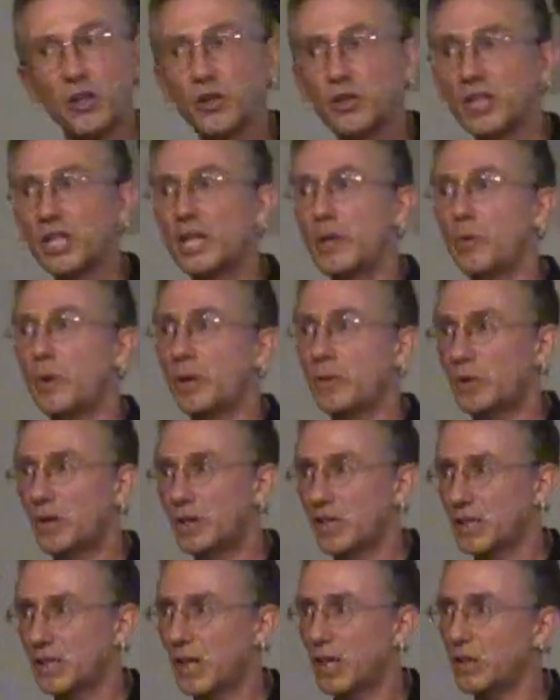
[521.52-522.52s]
usually when
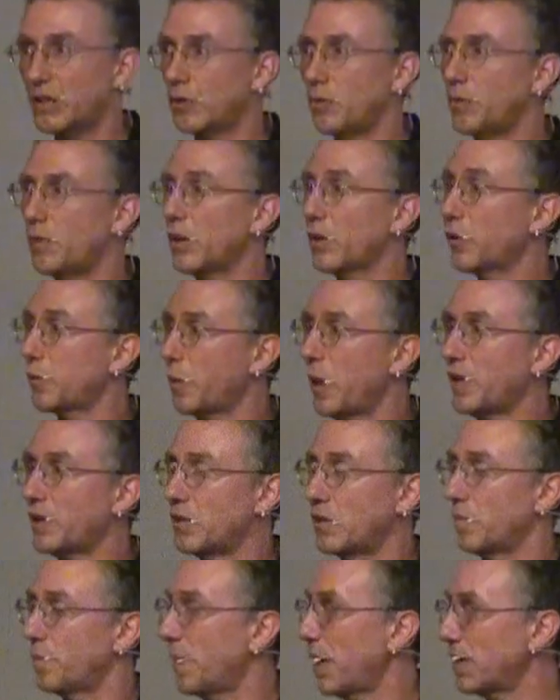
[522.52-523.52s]
we start to feel
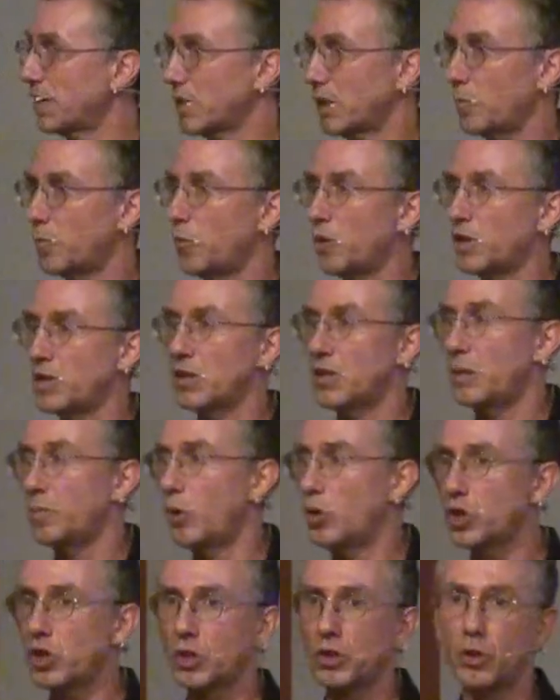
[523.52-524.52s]
threatened by some reason,
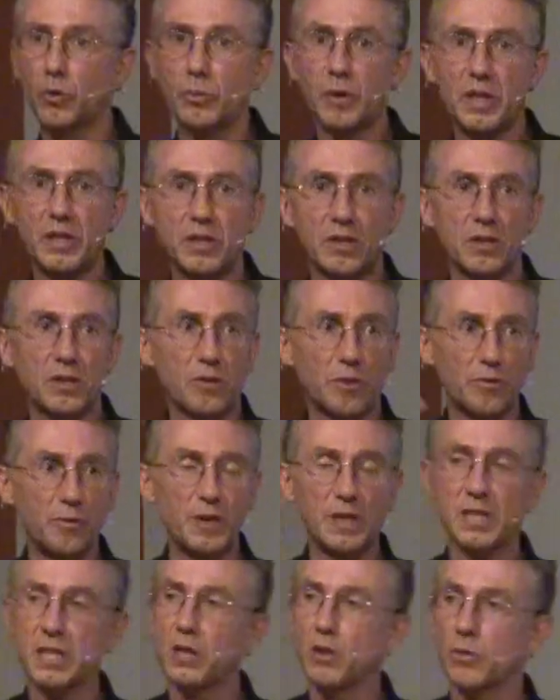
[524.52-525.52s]
emotional reasons or
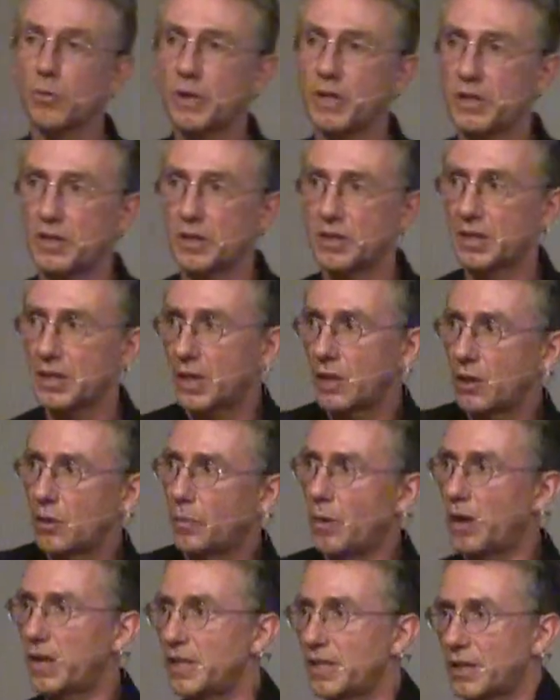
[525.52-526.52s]
physical reasons, then the
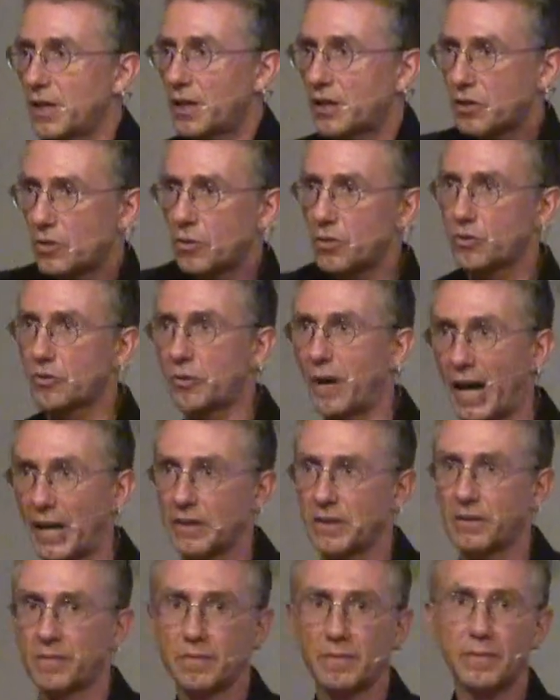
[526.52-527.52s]
body starts to
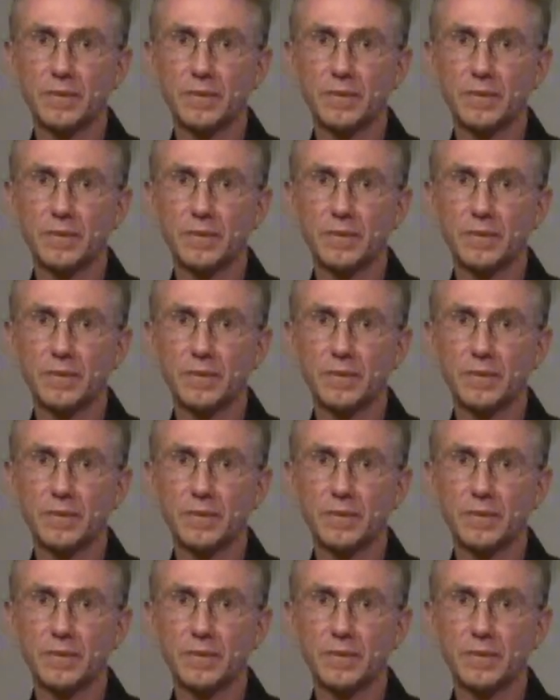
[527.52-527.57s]
contract.